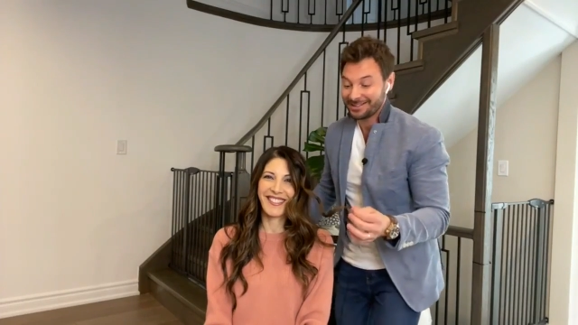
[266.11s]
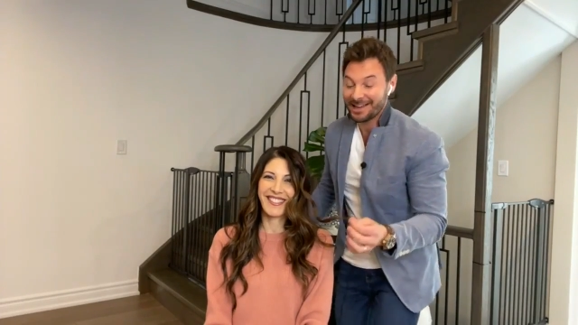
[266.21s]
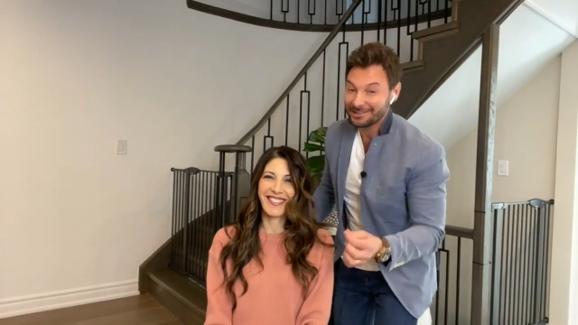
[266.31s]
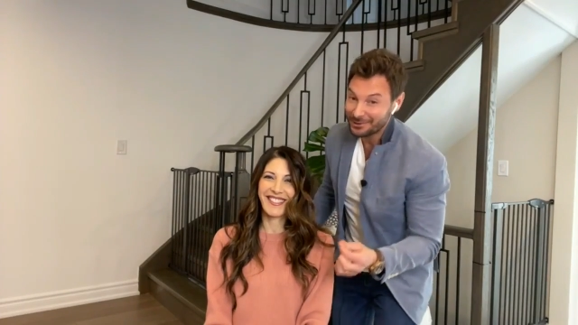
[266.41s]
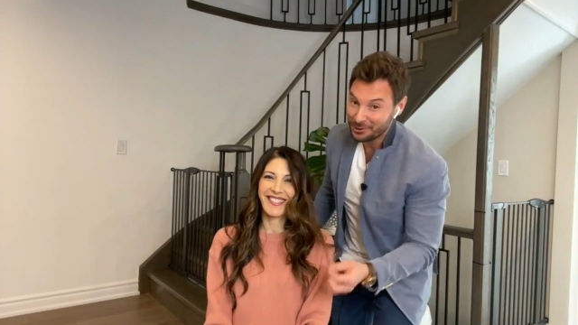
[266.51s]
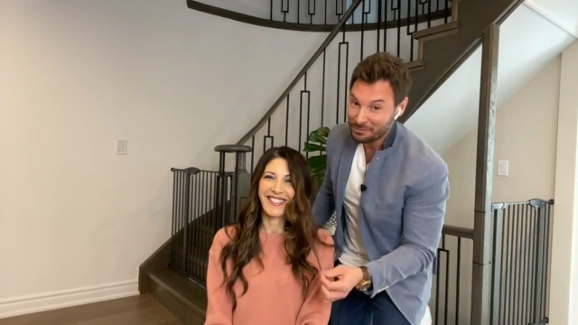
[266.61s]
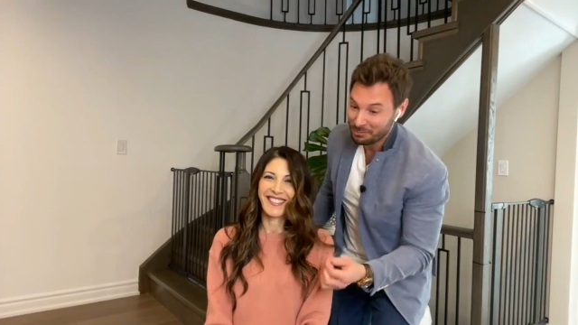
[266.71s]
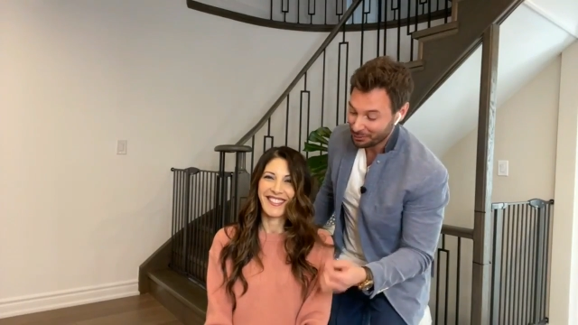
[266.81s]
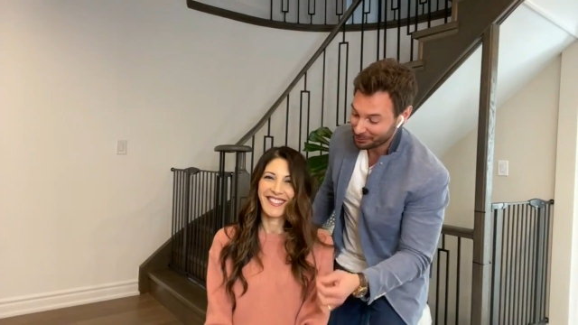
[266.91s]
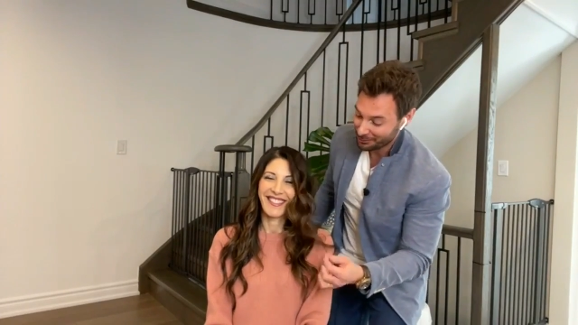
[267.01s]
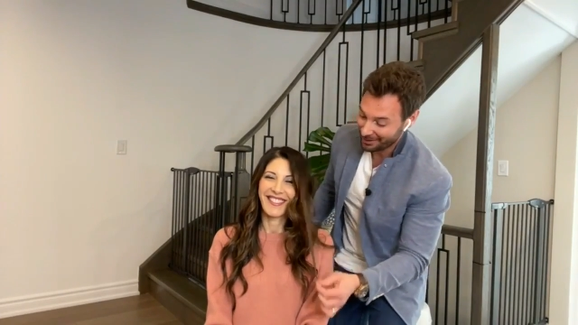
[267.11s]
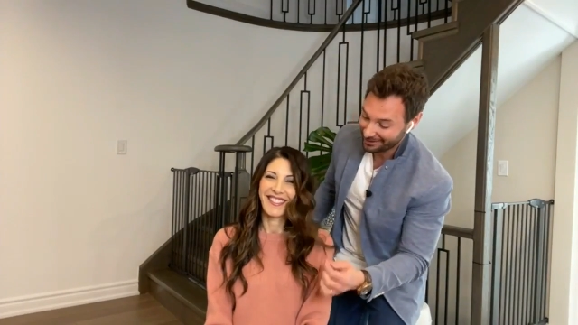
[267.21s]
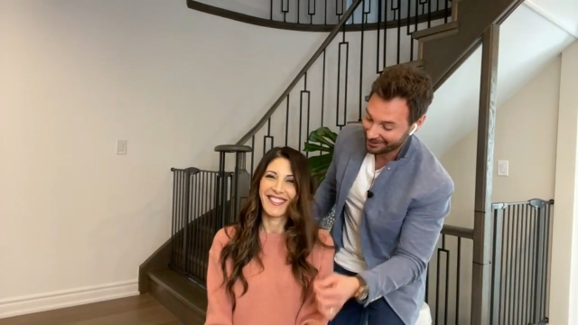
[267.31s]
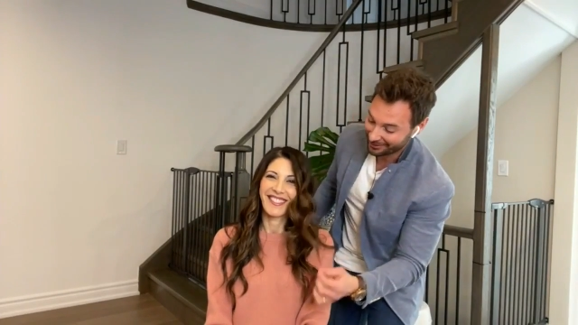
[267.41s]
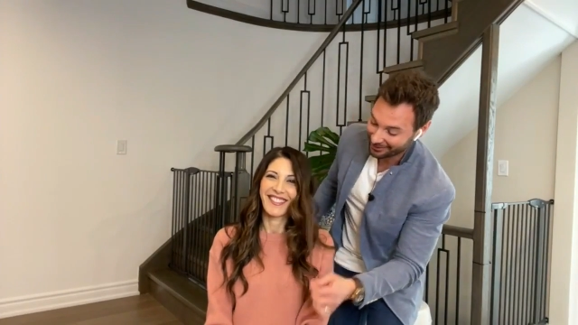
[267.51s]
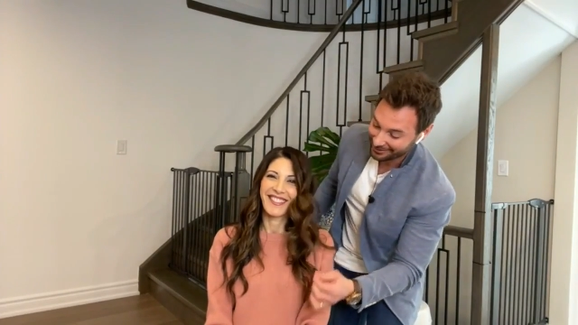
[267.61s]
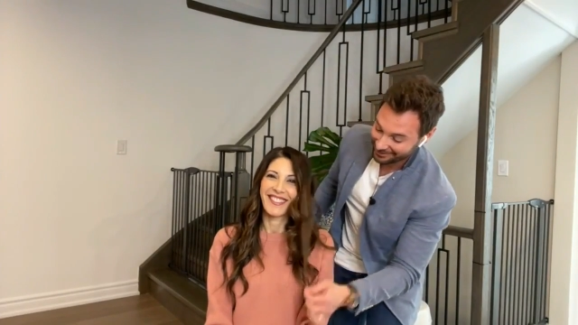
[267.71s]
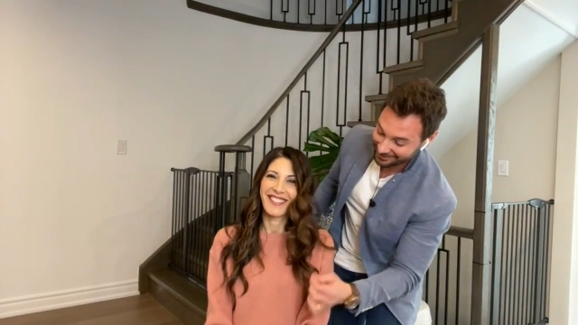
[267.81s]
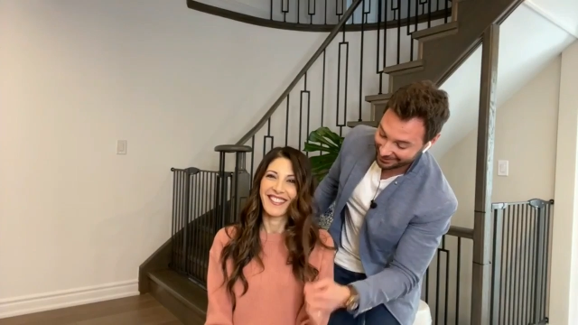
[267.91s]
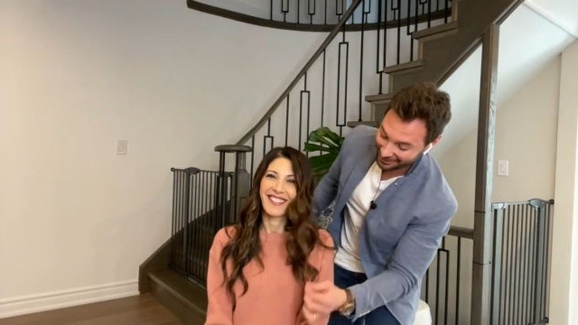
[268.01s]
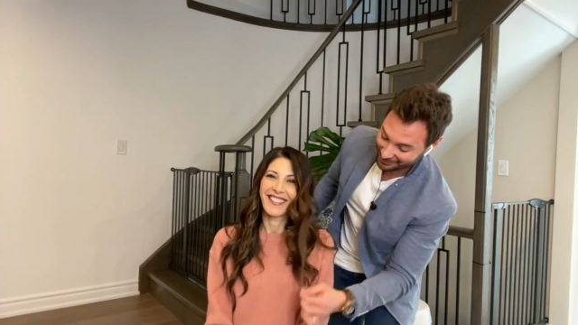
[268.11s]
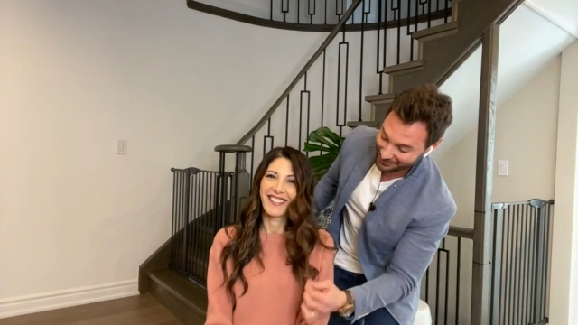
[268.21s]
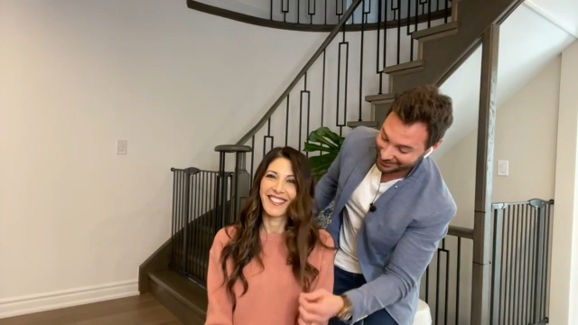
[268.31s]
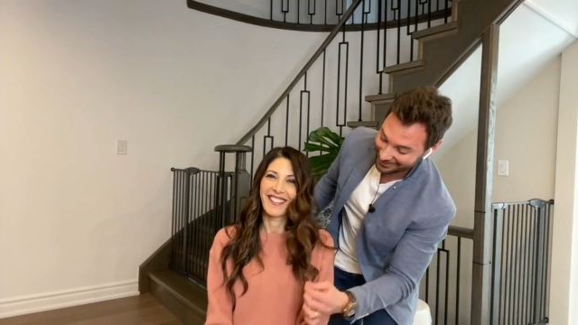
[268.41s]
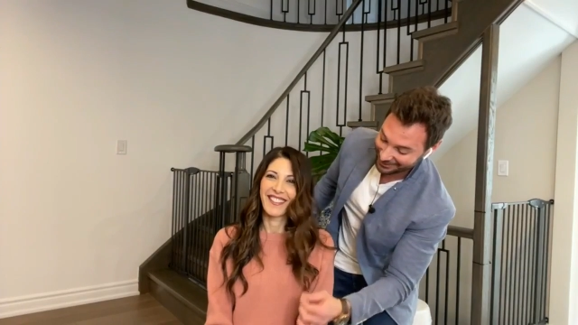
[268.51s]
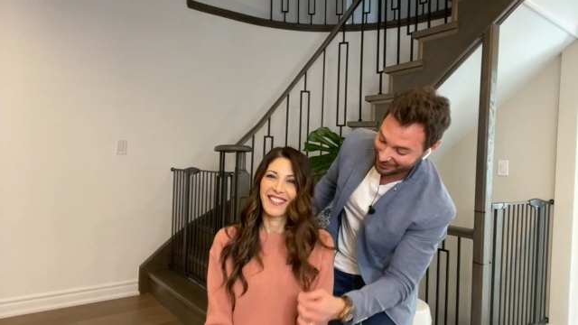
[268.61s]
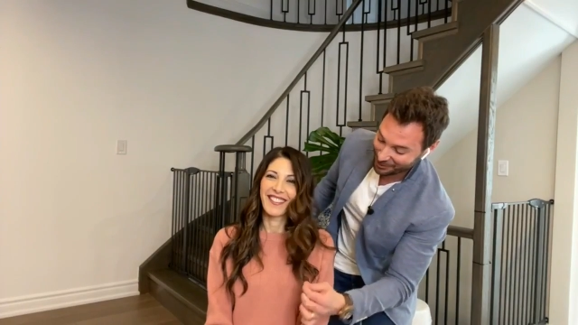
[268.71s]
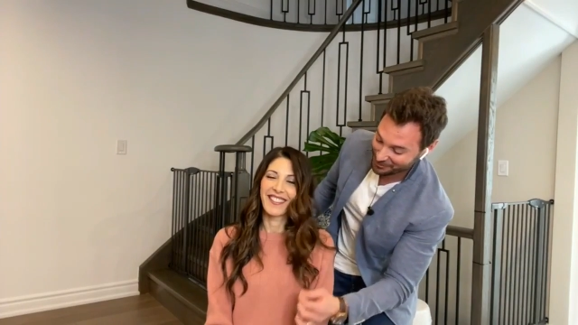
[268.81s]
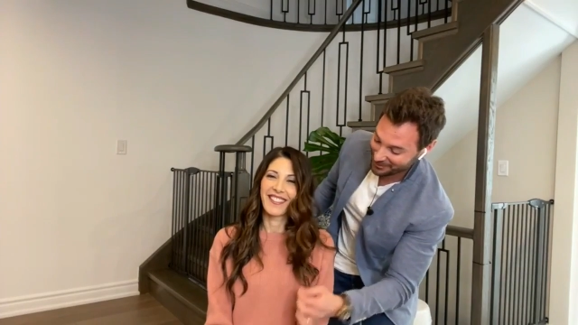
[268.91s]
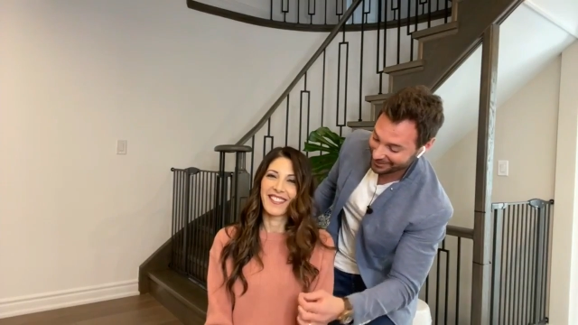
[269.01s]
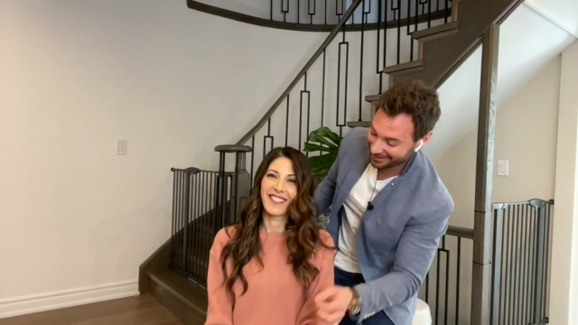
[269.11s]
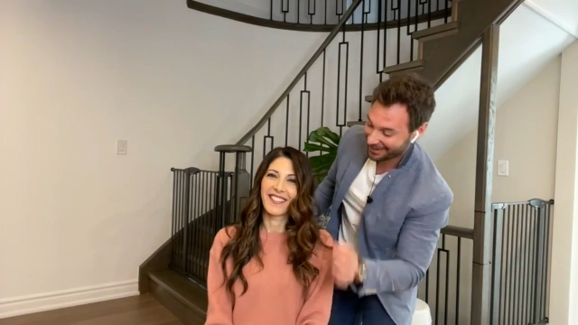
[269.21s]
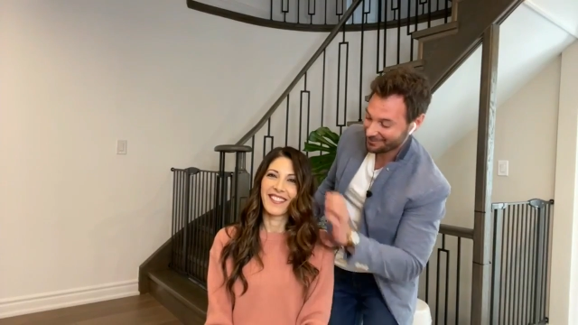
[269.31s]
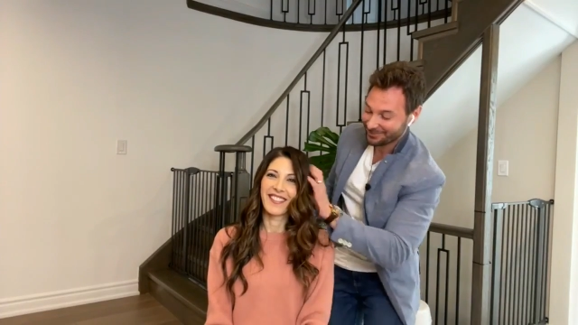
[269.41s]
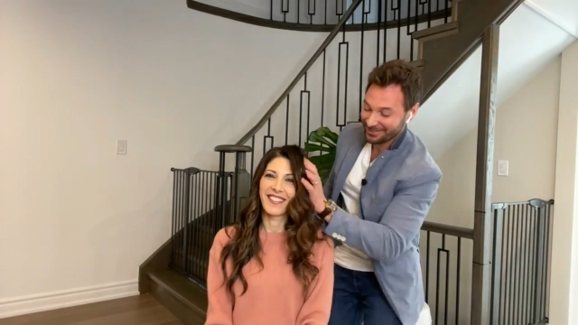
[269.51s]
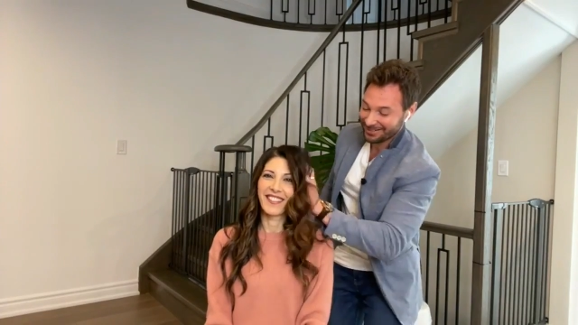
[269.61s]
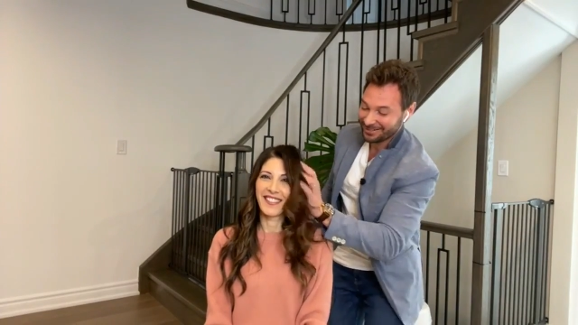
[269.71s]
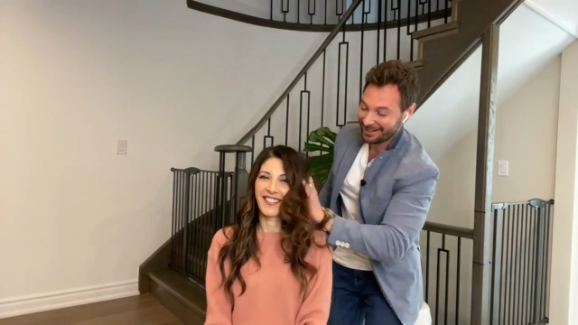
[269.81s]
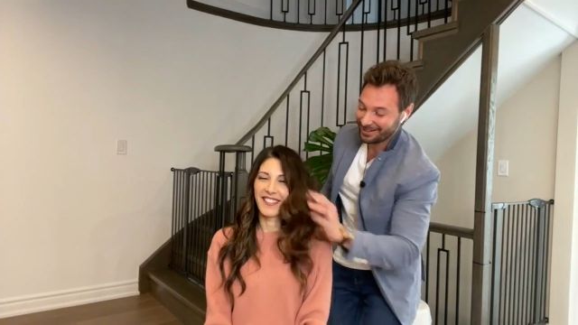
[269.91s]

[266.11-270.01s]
Speaker 1: That little pull right here that helps open it up,